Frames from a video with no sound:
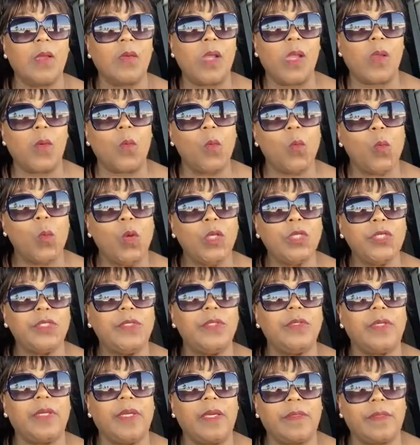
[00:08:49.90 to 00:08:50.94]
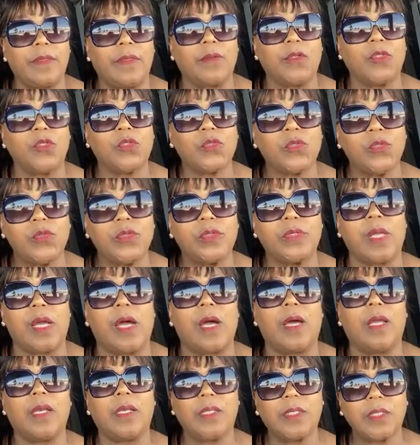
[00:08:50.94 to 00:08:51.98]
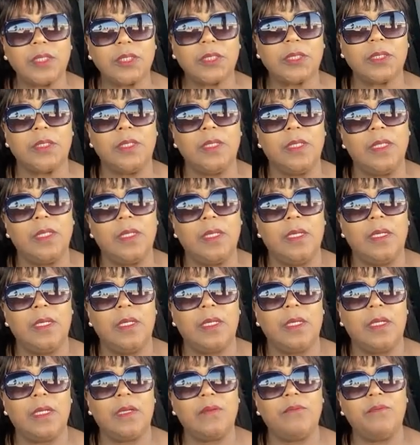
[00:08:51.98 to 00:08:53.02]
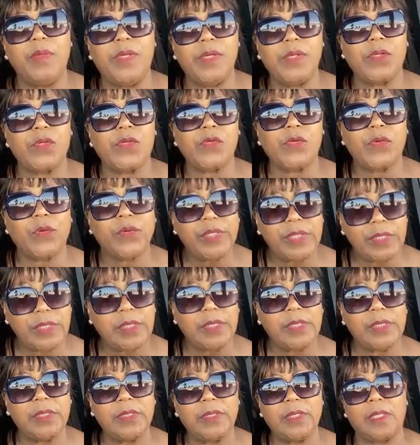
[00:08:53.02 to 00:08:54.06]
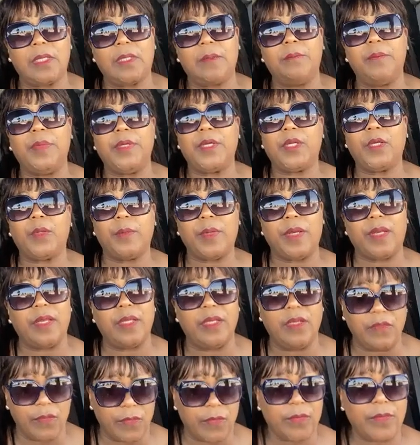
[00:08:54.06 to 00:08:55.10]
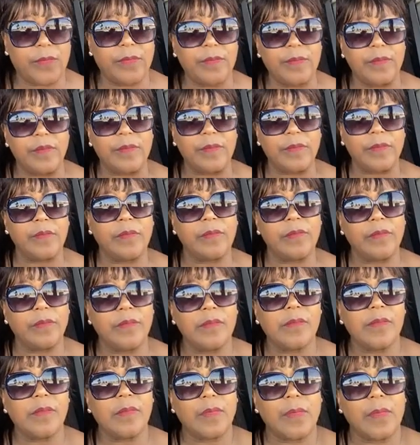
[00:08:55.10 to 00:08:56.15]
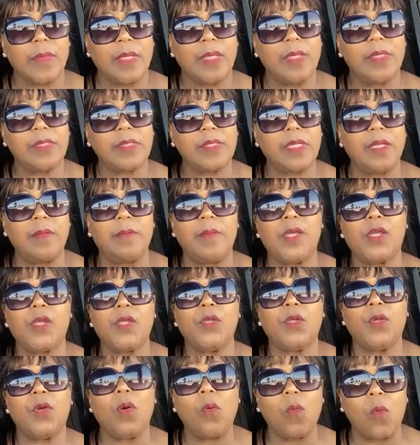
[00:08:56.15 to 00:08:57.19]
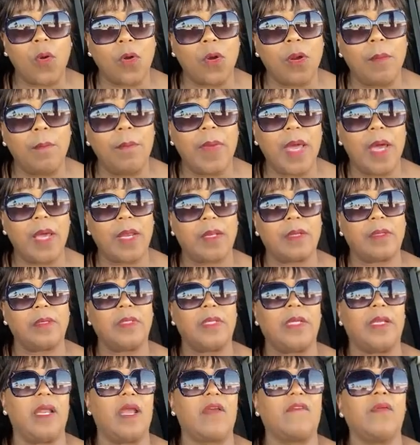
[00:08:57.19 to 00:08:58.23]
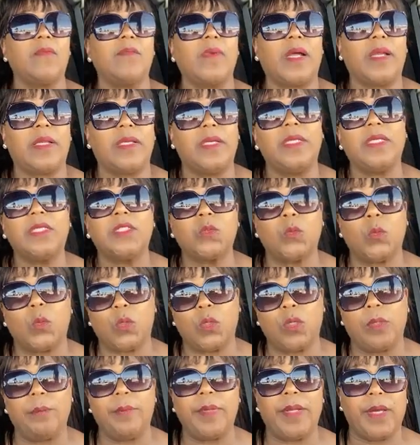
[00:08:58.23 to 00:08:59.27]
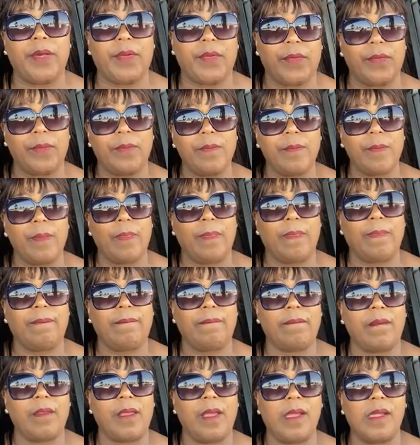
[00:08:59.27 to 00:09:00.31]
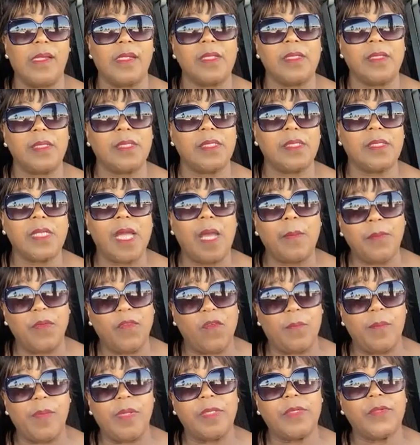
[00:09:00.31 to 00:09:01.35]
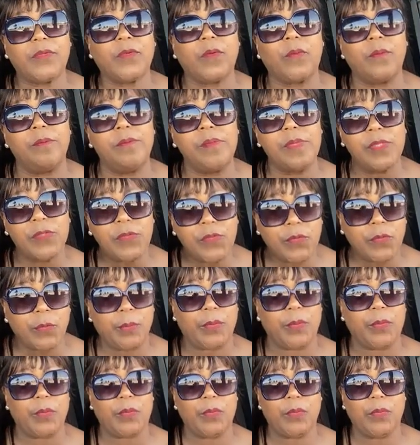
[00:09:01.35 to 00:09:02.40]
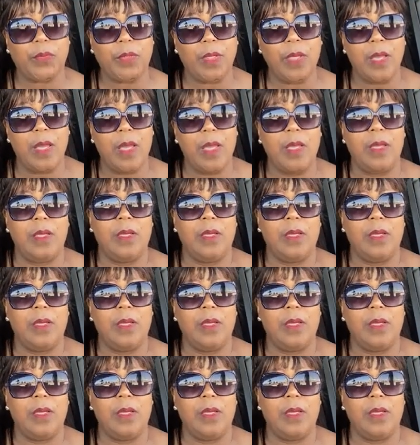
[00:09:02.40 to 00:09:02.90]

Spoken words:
And once you get the true knowledge of being a Christian or being a believer, it's going to make your world better and everybody else's world better. And it's going to stop you from being so miserable,